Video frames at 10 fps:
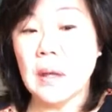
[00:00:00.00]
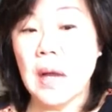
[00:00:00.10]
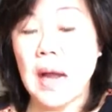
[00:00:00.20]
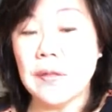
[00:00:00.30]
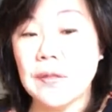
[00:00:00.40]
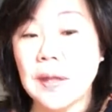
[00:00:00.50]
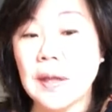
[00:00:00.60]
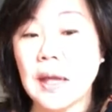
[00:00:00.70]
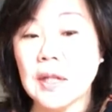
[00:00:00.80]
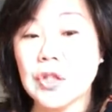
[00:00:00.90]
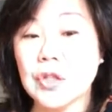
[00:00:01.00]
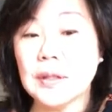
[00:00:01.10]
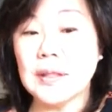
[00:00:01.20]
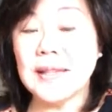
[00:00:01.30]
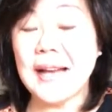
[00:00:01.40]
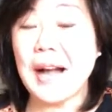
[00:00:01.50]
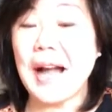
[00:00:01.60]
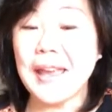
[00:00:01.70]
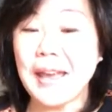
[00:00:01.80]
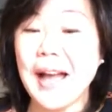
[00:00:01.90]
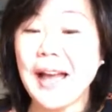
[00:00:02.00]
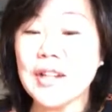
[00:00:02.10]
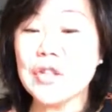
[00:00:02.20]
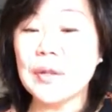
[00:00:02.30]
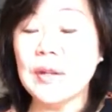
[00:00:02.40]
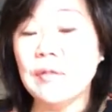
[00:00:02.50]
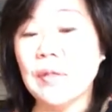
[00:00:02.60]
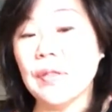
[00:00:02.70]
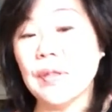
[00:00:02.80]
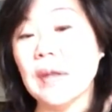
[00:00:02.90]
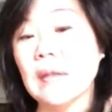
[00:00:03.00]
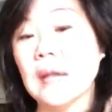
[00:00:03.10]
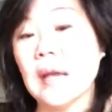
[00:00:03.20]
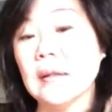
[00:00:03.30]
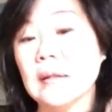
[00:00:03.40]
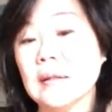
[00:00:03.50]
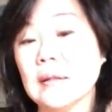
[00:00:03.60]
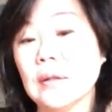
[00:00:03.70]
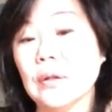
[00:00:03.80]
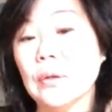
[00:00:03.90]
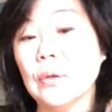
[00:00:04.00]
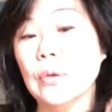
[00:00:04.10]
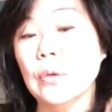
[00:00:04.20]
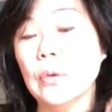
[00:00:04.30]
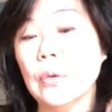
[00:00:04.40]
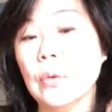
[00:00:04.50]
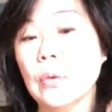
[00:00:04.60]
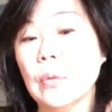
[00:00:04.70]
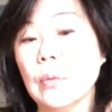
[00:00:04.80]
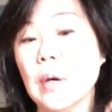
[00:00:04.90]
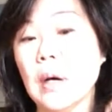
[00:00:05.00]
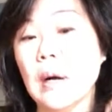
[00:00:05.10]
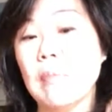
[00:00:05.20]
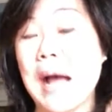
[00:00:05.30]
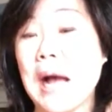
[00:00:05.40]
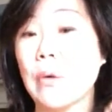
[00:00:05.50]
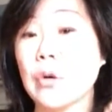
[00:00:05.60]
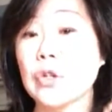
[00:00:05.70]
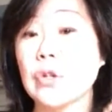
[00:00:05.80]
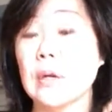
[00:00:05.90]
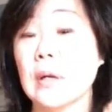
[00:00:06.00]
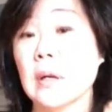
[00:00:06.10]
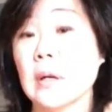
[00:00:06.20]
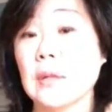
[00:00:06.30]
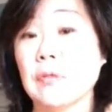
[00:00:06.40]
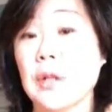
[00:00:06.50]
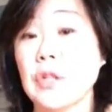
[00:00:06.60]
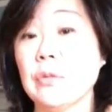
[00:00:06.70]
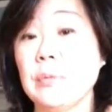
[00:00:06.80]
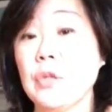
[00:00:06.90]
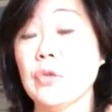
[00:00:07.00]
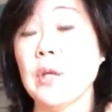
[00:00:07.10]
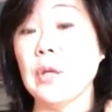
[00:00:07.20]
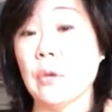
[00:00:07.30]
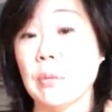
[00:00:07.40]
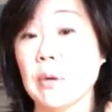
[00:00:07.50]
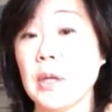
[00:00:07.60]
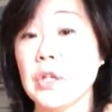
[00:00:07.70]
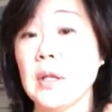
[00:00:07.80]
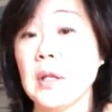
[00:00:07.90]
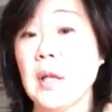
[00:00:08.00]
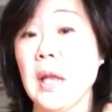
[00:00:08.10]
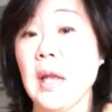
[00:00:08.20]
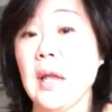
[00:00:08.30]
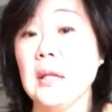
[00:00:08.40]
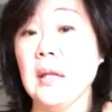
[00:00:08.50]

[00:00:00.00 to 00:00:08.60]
I think actually, I actually even think that the whole power differential between corporation and